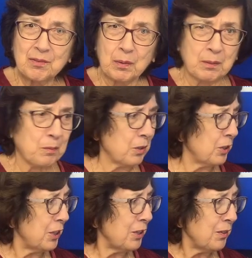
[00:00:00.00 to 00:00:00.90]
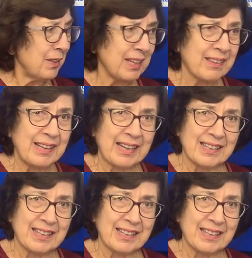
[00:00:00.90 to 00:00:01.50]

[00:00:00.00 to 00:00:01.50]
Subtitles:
What word do you think that